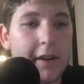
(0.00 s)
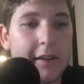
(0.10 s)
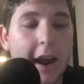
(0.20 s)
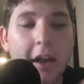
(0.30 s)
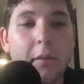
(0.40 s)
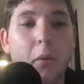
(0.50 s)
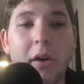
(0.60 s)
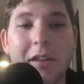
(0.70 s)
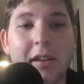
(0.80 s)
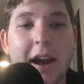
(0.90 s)
Tyler
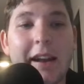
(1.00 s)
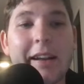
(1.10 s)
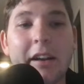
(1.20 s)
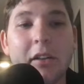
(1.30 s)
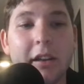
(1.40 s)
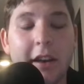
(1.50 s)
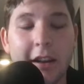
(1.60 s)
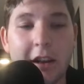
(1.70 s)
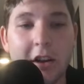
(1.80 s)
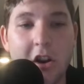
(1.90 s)
Boyd is not nearly
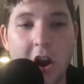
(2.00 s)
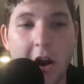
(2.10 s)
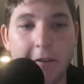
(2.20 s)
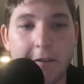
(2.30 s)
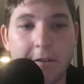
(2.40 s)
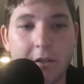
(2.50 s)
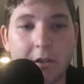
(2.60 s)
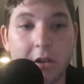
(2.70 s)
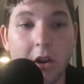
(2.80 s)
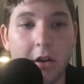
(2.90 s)
getting enough
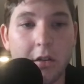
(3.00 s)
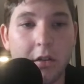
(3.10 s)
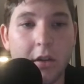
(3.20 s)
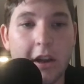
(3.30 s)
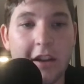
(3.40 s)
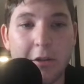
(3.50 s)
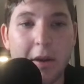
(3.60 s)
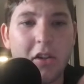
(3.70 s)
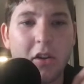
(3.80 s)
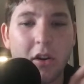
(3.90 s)
looks, and
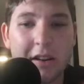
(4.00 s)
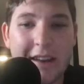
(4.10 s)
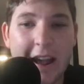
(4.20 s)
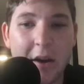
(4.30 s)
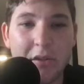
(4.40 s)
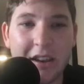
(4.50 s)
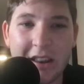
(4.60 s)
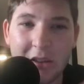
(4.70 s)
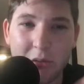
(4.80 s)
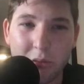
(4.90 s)
especially on downs that
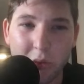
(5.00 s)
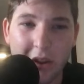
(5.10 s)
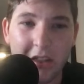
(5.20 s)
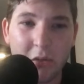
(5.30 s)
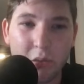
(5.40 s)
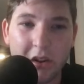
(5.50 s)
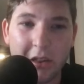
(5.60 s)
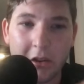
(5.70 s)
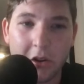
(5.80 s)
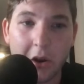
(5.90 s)
he's really
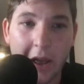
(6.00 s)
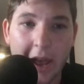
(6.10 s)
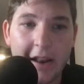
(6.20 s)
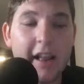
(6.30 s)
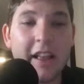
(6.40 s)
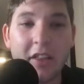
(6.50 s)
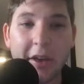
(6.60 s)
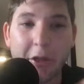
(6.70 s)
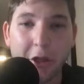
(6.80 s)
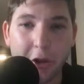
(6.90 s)
really good at,
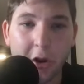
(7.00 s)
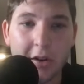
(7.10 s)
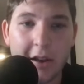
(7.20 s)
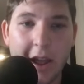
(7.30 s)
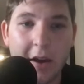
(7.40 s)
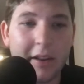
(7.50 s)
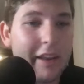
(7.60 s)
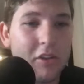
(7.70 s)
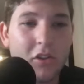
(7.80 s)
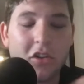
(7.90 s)
like third down.
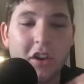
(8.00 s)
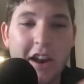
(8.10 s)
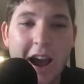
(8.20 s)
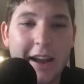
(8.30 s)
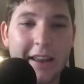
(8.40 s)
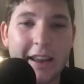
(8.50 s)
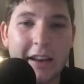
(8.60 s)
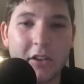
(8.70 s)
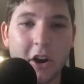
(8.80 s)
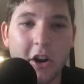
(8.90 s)
He's just not
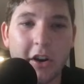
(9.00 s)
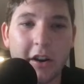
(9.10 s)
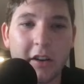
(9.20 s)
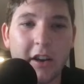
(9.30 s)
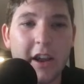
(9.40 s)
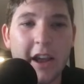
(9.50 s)
getting targeted,